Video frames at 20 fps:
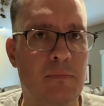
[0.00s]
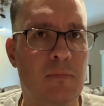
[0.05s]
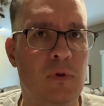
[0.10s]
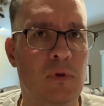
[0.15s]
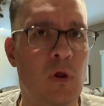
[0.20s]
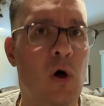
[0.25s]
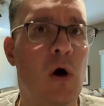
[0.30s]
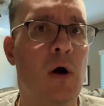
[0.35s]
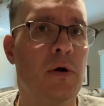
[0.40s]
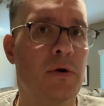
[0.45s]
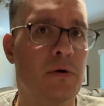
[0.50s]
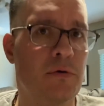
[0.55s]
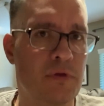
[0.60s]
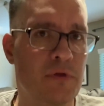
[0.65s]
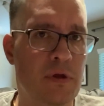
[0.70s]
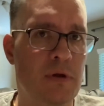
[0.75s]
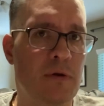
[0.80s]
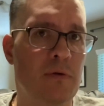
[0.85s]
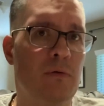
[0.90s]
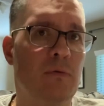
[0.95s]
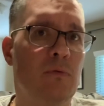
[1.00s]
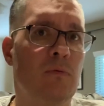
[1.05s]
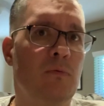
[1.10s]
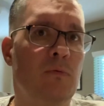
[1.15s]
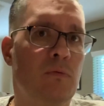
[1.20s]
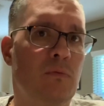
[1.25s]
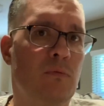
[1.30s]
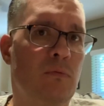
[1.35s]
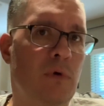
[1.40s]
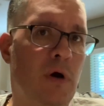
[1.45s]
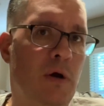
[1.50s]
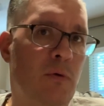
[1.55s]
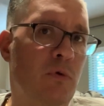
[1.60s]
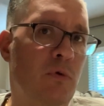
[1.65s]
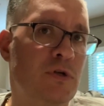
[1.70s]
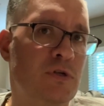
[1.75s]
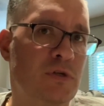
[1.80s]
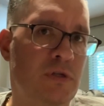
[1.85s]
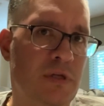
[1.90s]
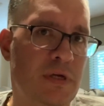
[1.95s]
longer than
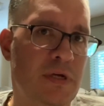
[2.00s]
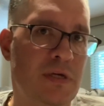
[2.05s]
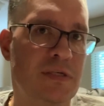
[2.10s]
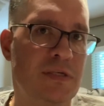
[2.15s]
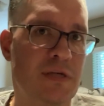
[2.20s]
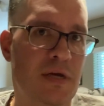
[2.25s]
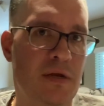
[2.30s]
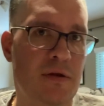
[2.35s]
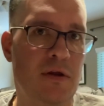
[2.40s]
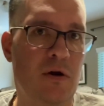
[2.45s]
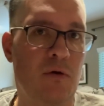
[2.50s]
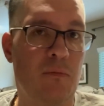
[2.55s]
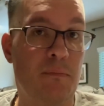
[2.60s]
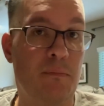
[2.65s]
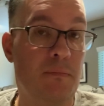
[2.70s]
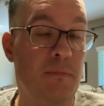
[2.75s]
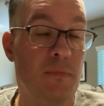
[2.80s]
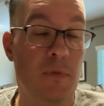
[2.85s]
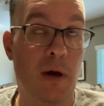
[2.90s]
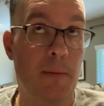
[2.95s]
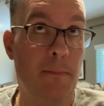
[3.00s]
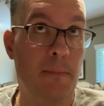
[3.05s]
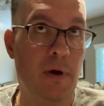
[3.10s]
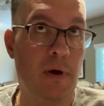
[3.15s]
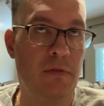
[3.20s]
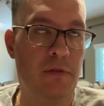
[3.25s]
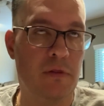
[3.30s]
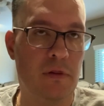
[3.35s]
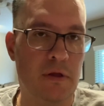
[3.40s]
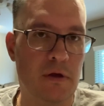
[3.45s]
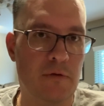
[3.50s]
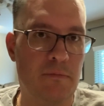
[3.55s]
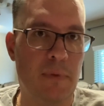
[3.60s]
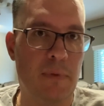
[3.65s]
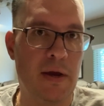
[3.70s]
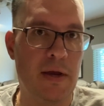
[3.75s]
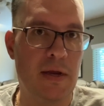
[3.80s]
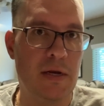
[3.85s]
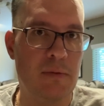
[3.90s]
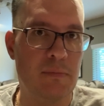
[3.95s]
originally said, not monthly
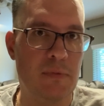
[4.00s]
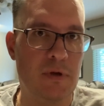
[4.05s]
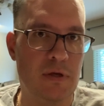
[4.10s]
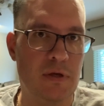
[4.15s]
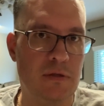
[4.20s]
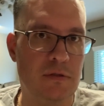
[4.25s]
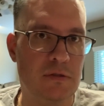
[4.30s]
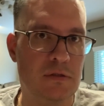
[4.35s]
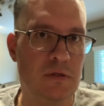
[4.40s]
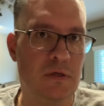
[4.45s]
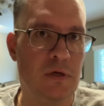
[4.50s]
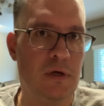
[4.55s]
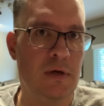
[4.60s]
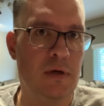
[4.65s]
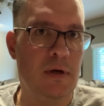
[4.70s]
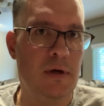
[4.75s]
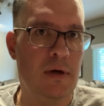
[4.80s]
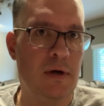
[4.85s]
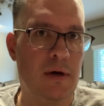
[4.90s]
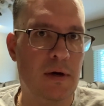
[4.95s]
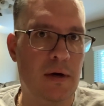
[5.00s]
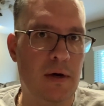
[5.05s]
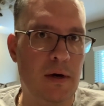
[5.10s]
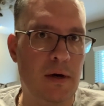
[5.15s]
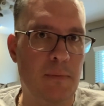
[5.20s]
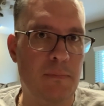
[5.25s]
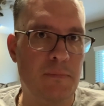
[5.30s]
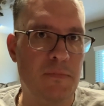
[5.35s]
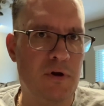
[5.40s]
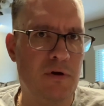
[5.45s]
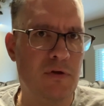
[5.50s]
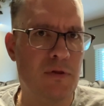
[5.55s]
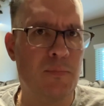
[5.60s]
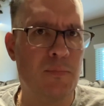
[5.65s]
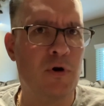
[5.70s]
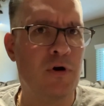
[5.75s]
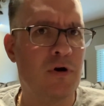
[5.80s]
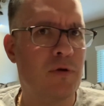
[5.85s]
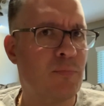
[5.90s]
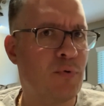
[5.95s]
by any means. The
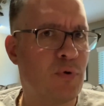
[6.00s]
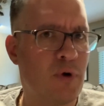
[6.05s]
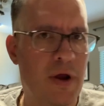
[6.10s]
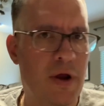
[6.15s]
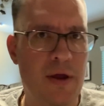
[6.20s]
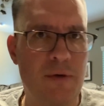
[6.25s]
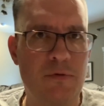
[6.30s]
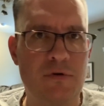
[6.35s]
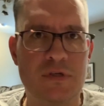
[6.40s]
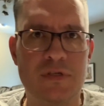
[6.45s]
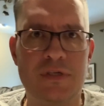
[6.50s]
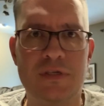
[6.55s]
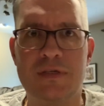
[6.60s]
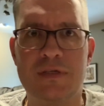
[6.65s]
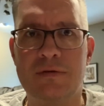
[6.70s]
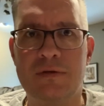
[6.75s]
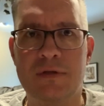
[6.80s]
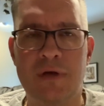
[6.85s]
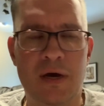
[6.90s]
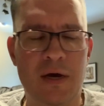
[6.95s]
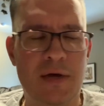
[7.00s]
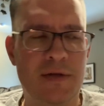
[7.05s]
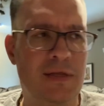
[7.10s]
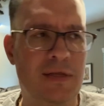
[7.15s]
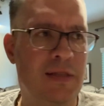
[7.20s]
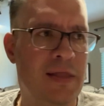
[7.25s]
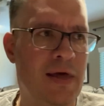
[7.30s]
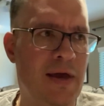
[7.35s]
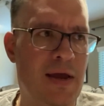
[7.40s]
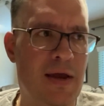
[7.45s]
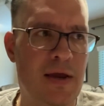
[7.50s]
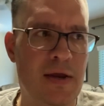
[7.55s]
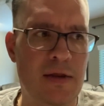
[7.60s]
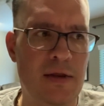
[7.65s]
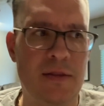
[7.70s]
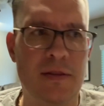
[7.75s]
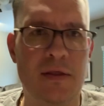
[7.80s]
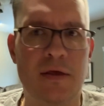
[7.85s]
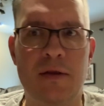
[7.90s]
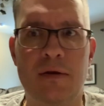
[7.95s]
bird of prey was delayed,
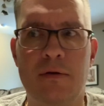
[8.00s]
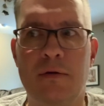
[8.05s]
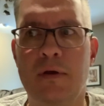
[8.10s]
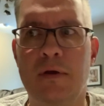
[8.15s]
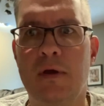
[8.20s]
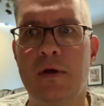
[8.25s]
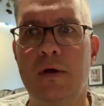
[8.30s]
and then